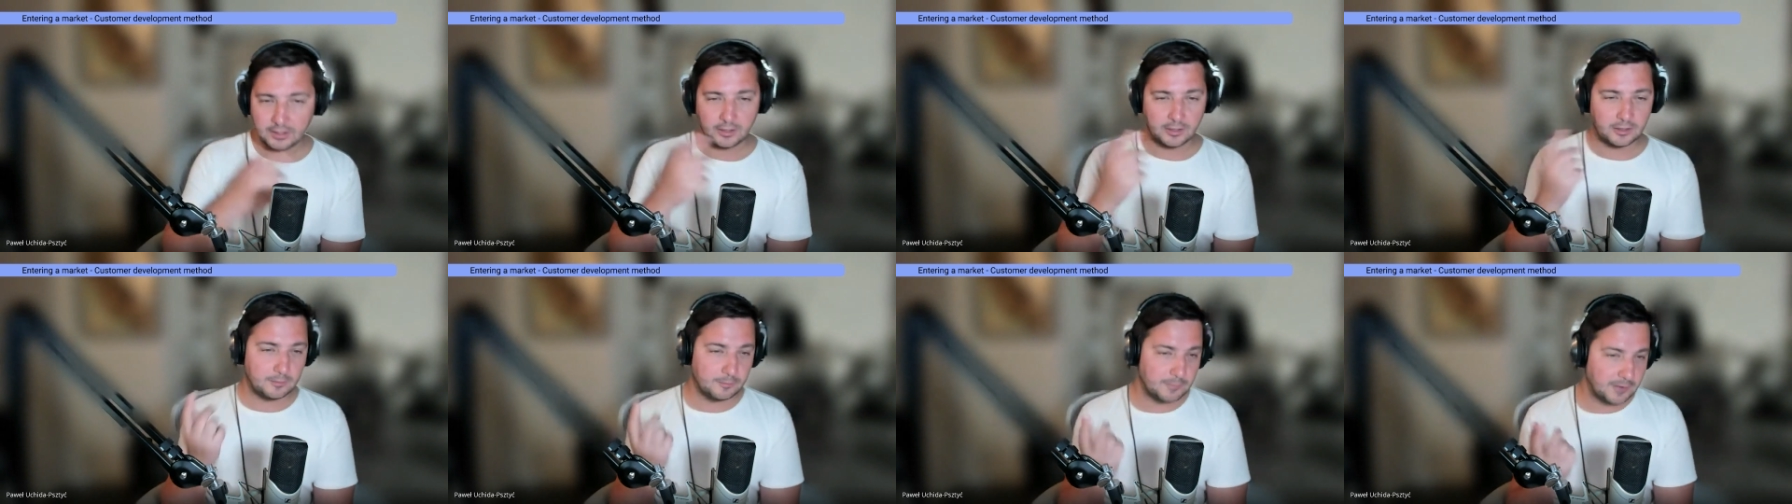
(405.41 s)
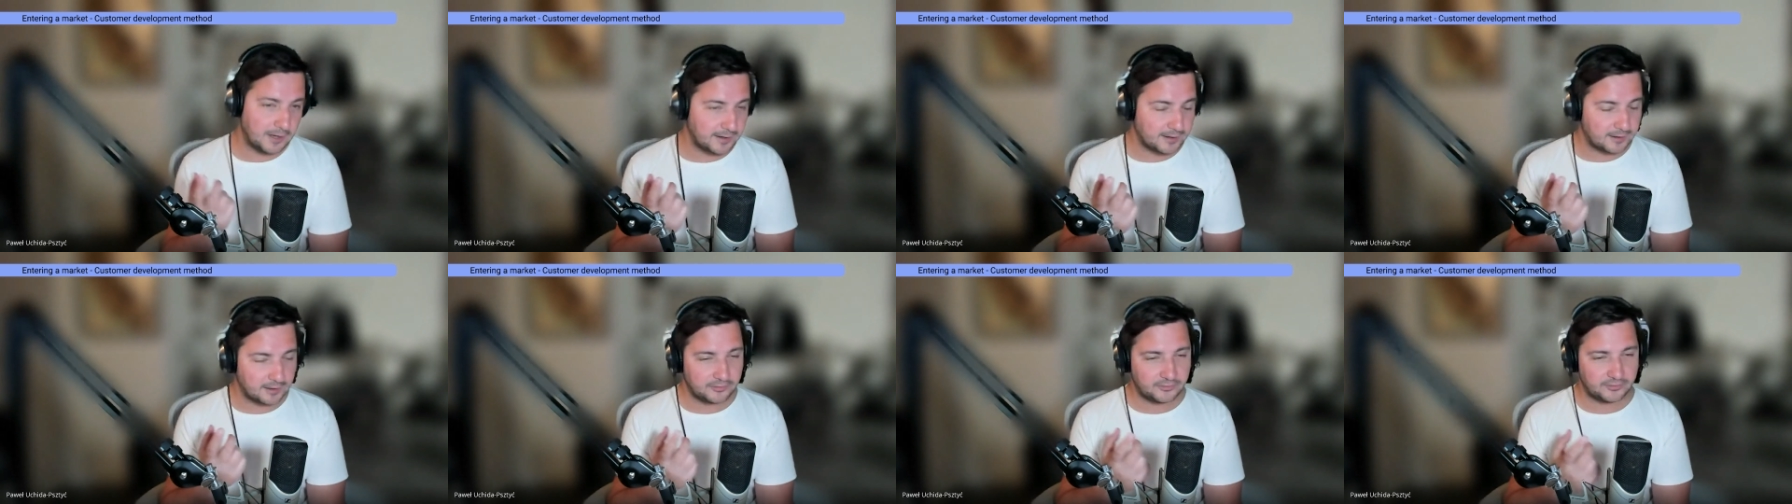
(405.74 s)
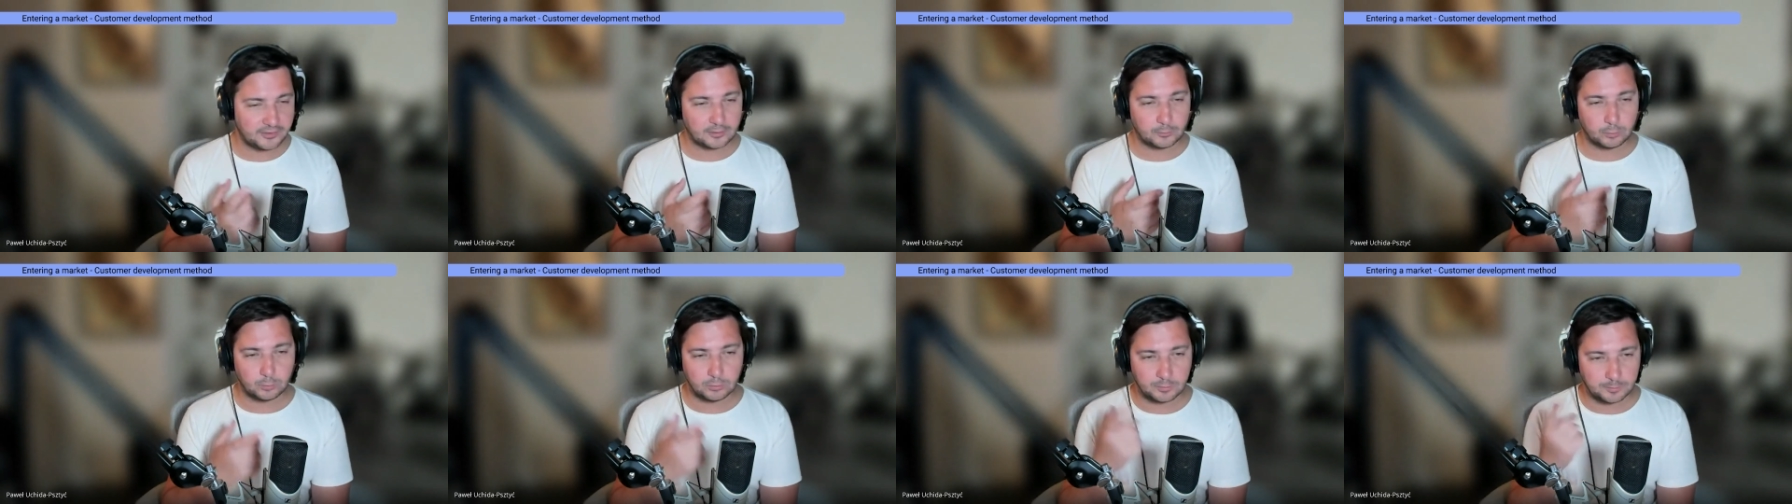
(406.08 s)
In my case,
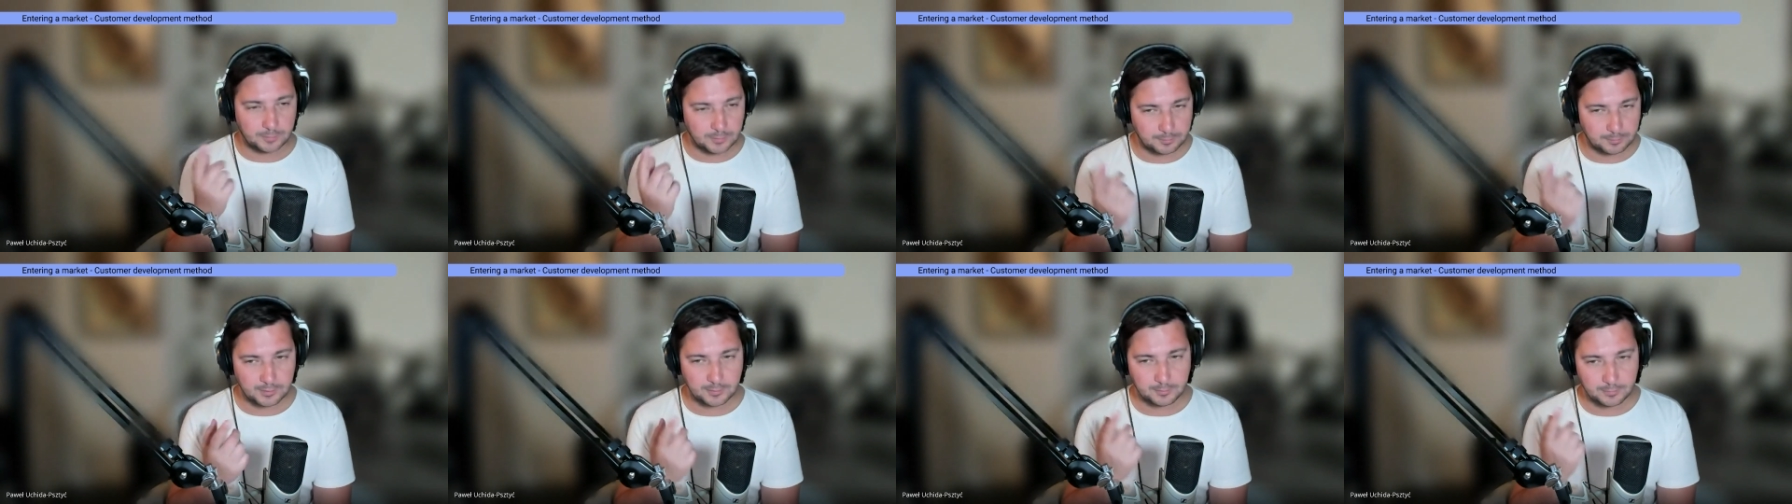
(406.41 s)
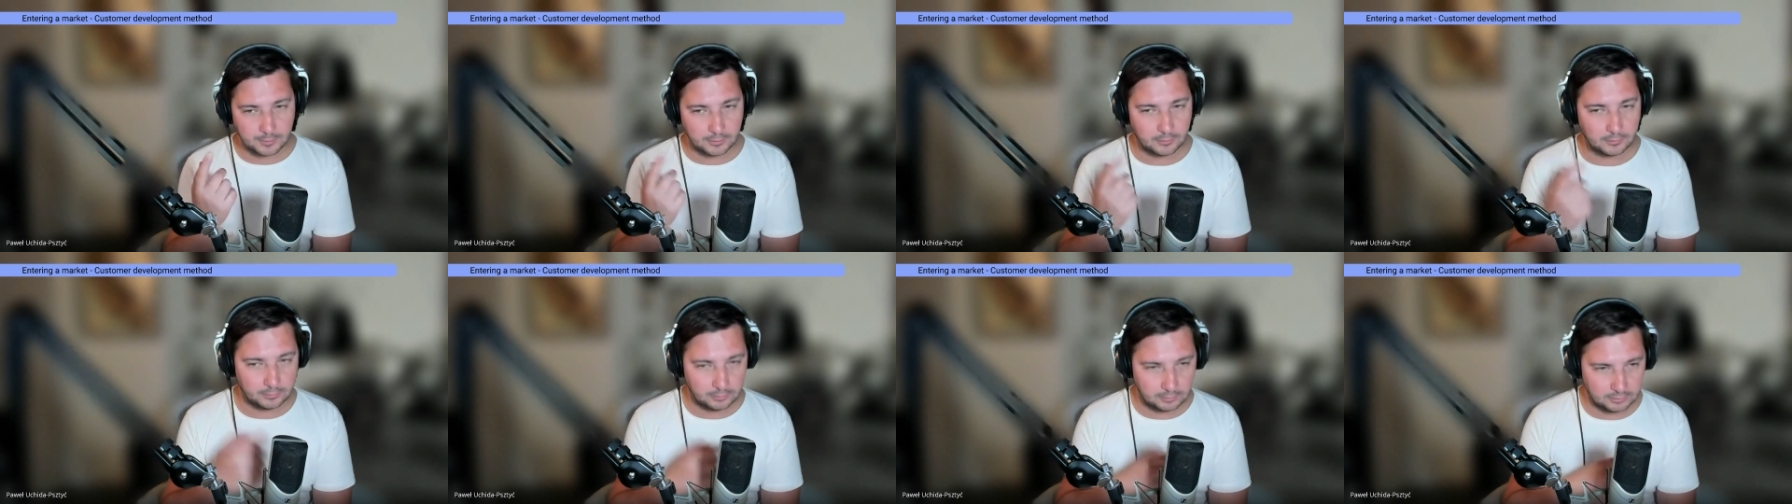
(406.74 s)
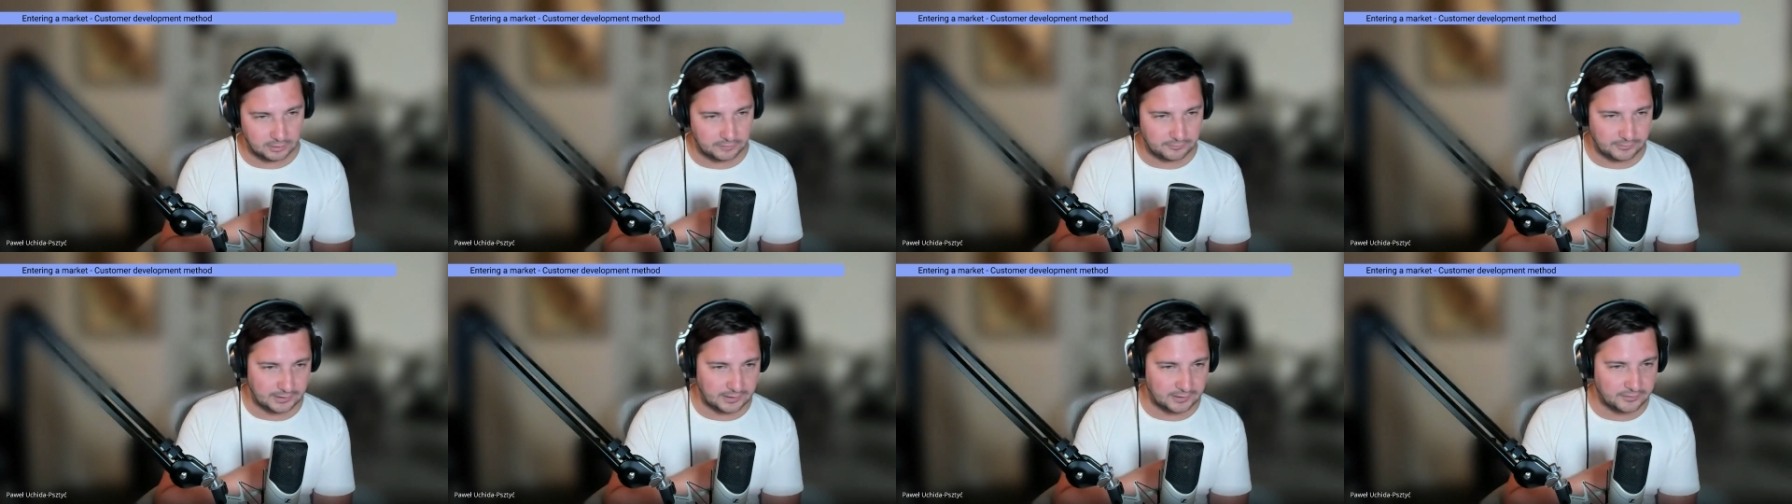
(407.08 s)
that would be people
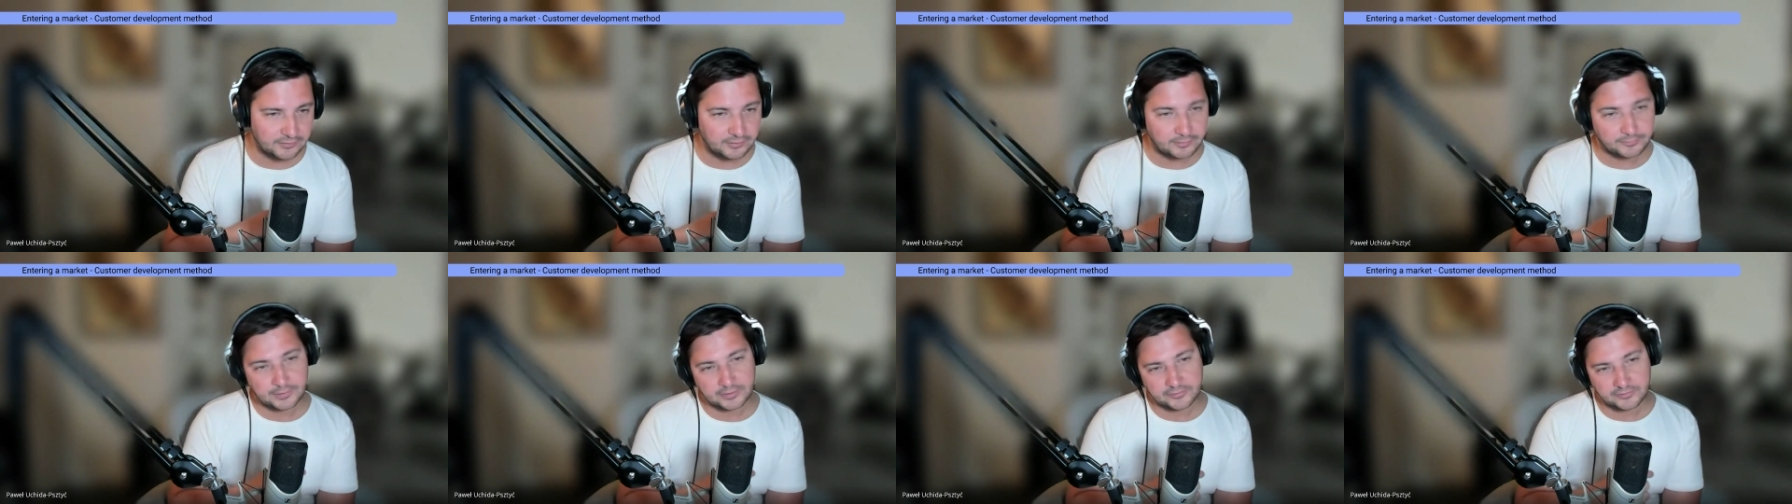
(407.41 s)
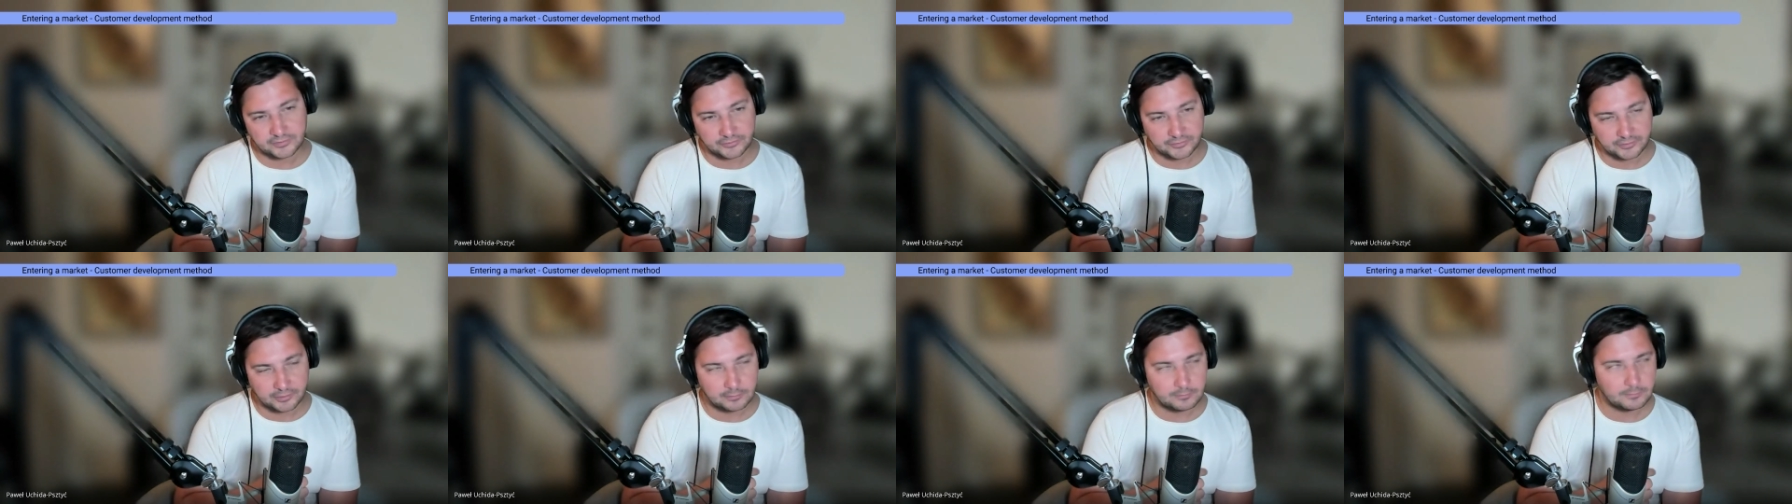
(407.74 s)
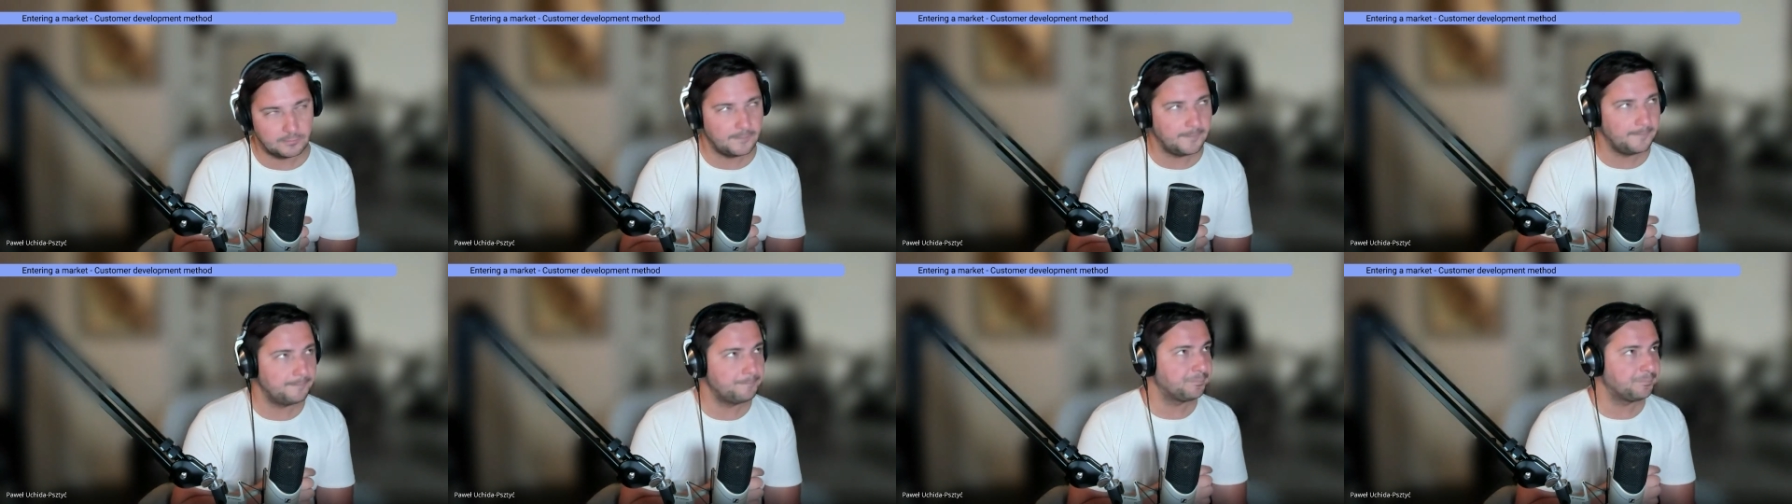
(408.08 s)
living in San Francisco.